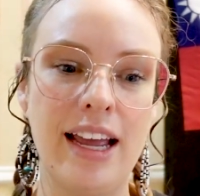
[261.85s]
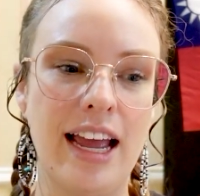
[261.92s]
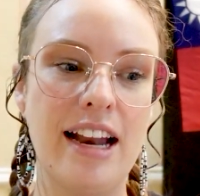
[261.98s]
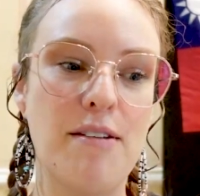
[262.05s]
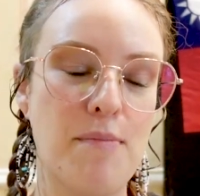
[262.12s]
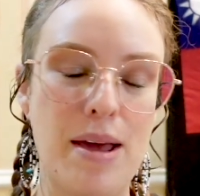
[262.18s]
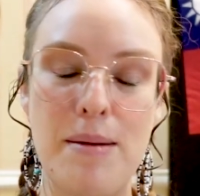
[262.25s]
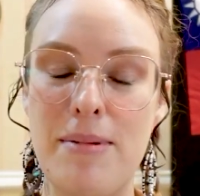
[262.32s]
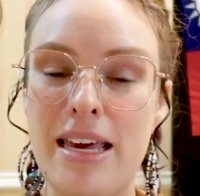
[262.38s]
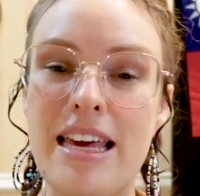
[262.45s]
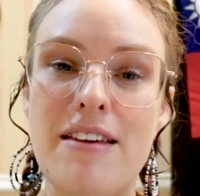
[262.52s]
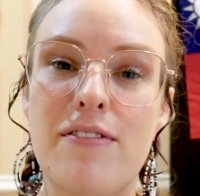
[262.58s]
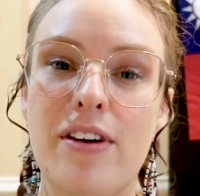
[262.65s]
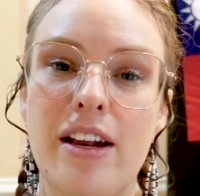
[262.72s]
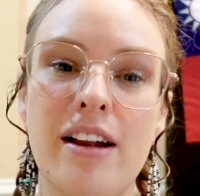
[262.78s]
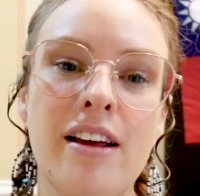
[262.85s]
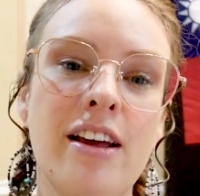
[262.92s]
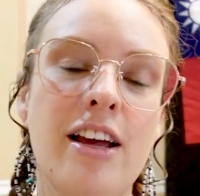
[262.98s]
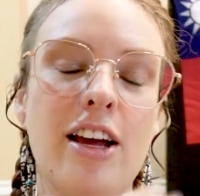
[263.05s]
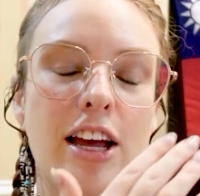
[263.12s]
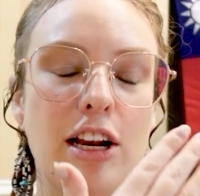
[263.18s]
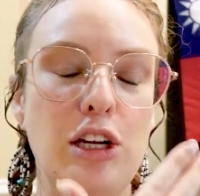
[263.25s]
and maybe even
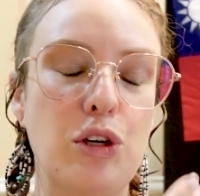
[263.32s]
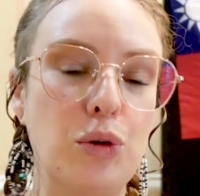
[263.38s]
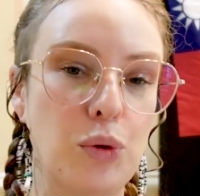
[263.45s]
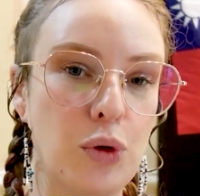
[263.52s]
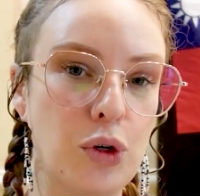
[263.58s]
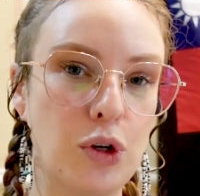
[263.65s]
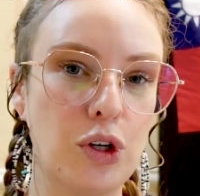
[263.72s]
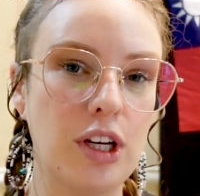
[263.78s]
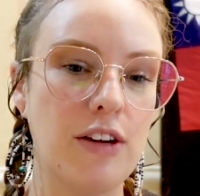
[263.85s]
in Google.